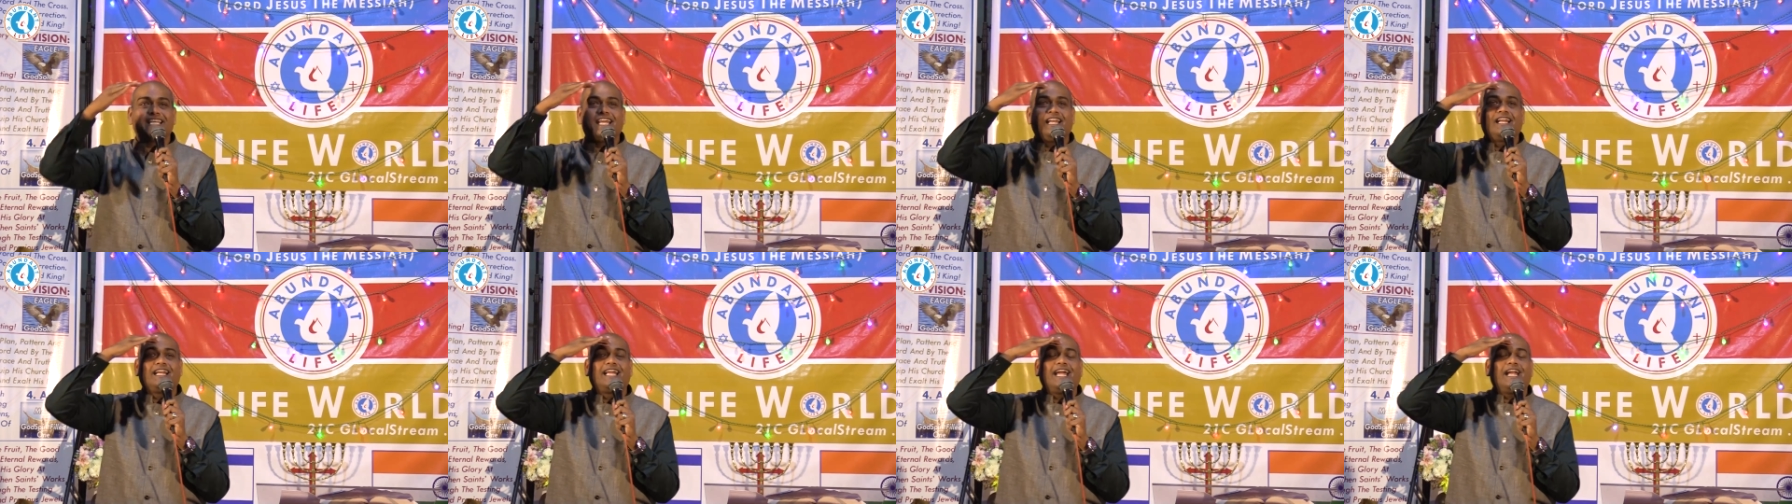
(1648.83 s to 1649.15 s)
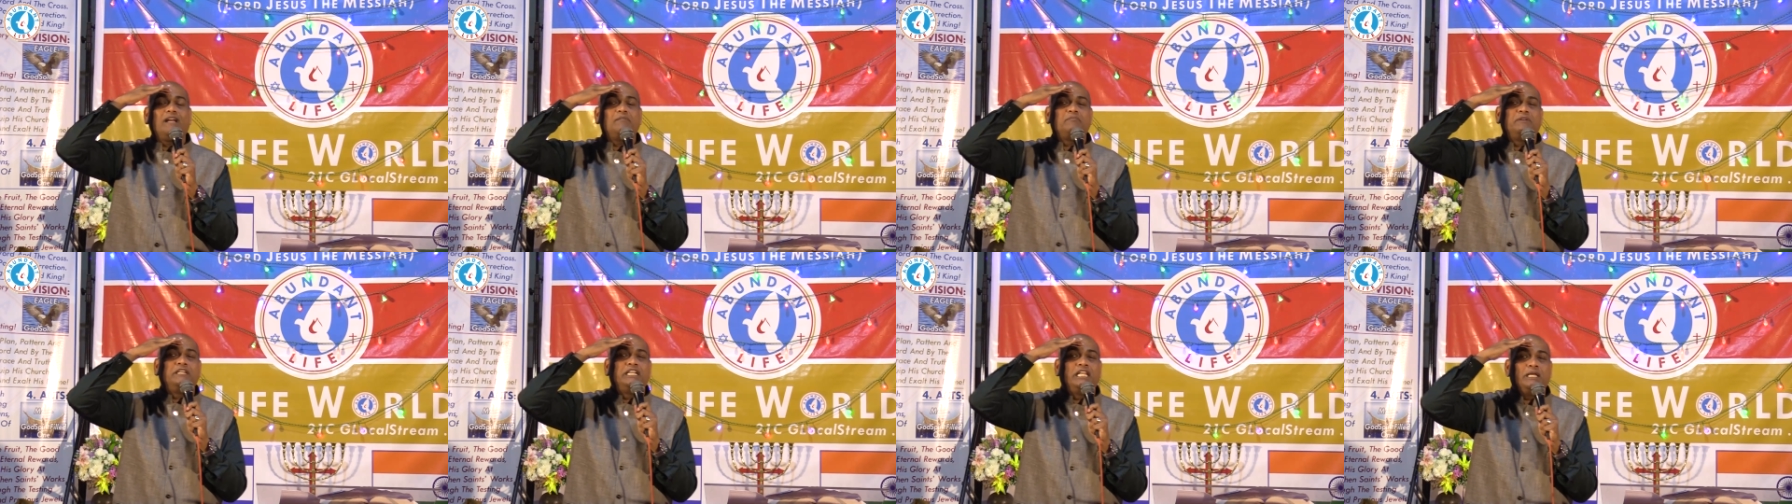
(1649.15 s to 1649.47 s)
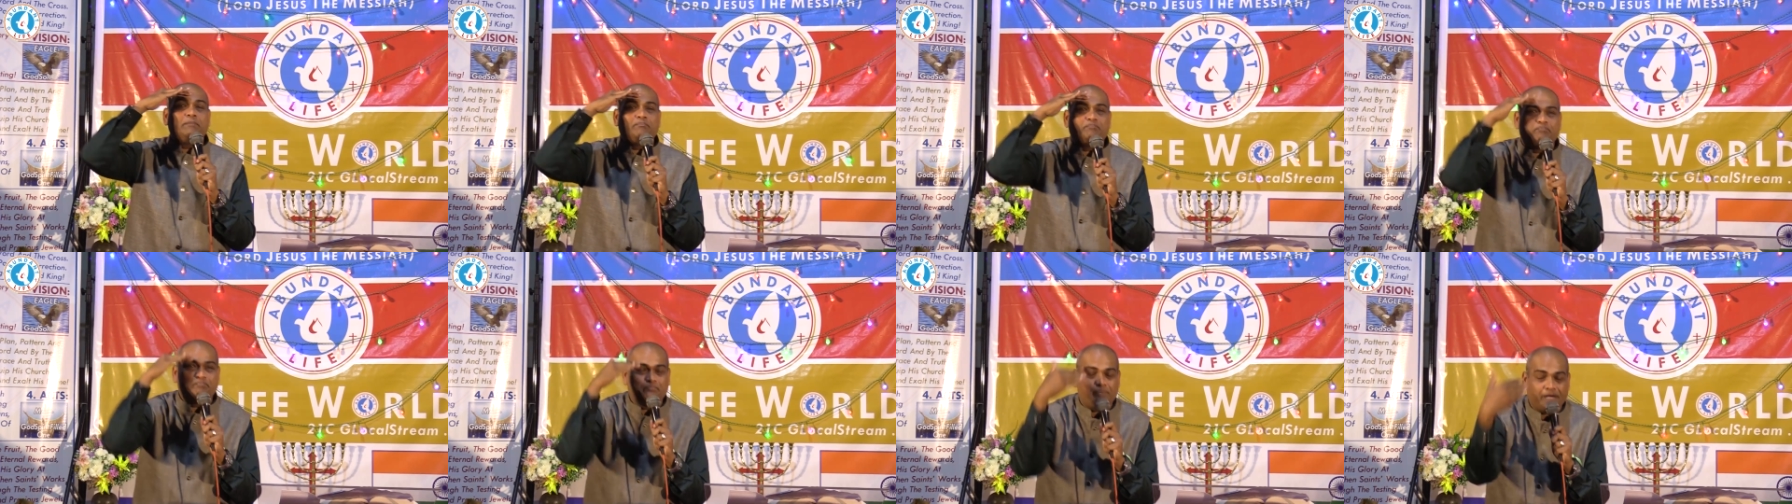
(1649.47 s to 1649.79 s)
they'll get
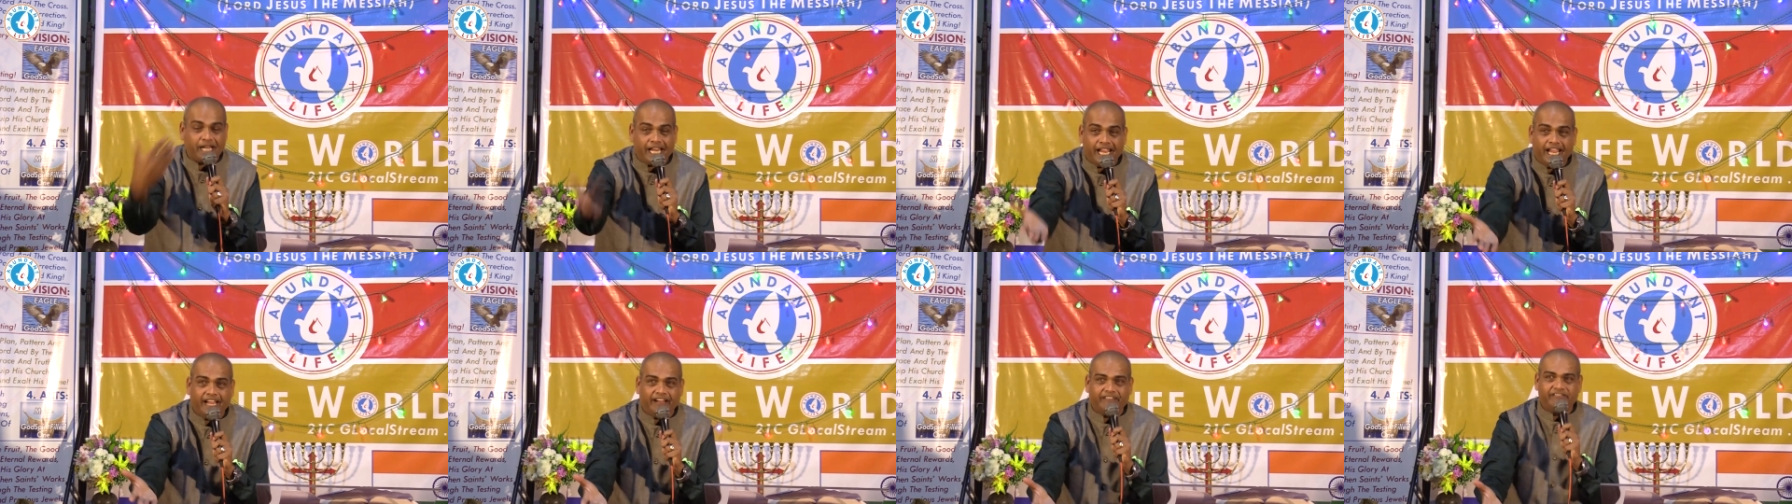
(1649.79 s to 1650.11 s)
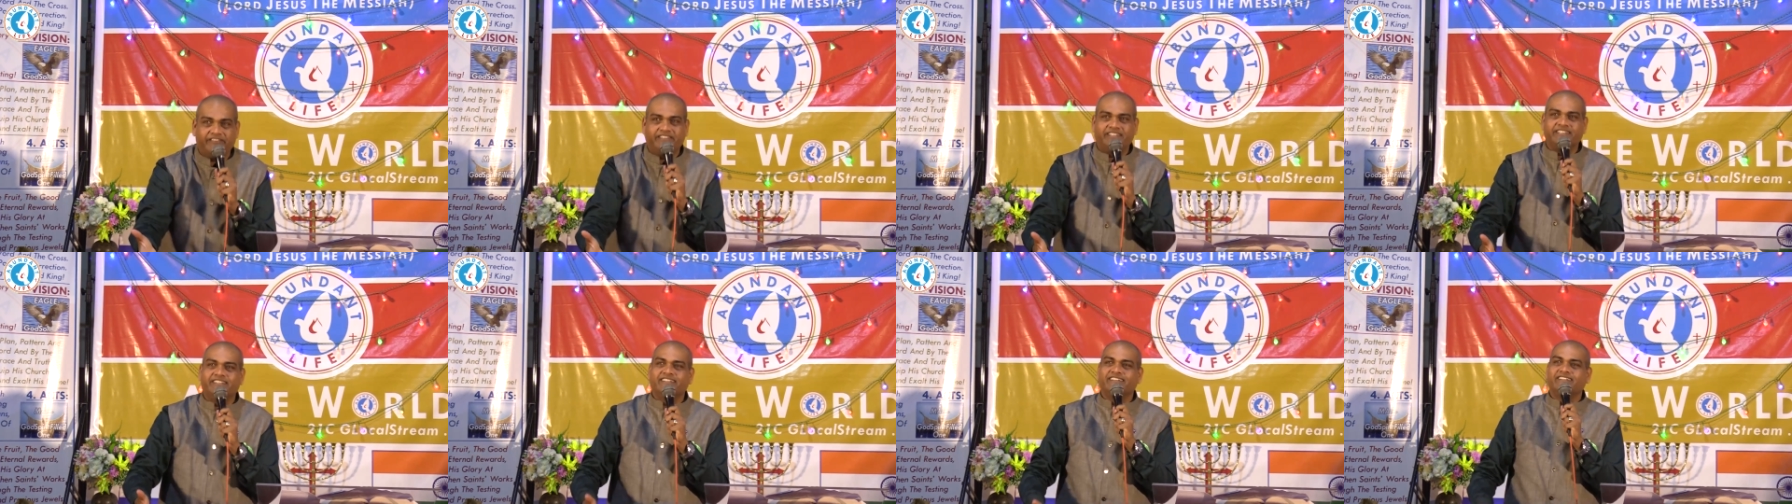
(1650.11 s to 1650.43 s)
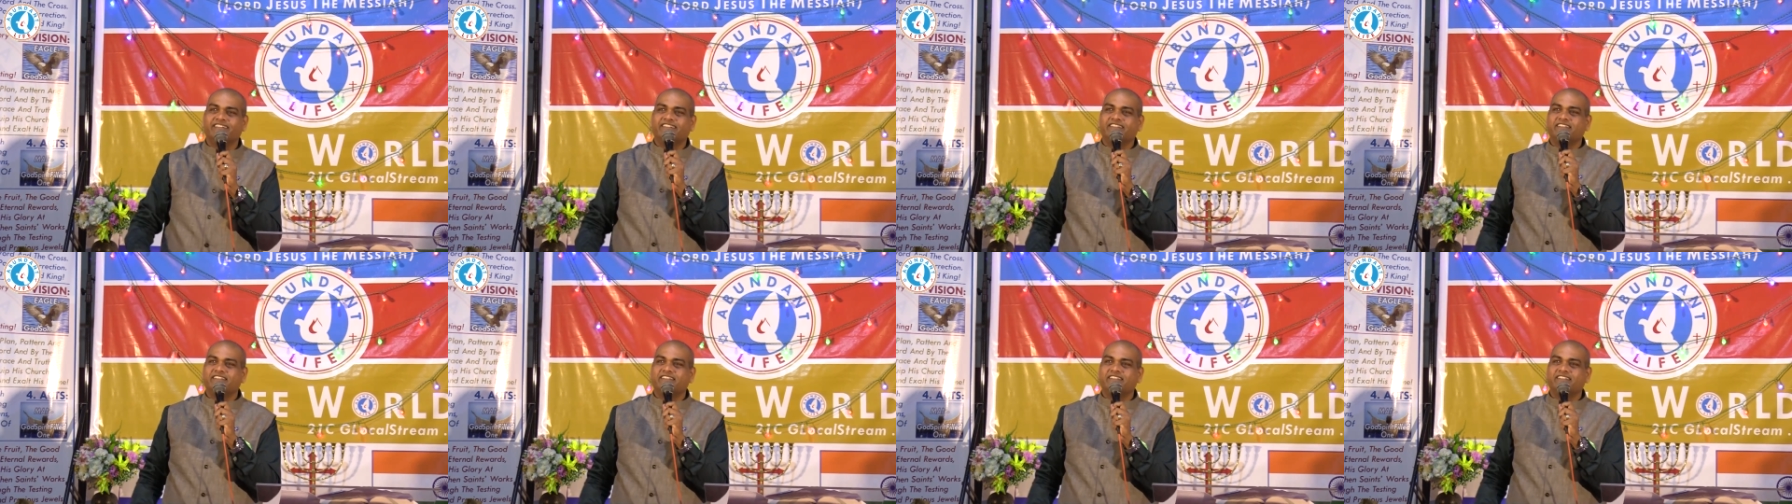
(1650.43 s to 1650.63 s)
depraved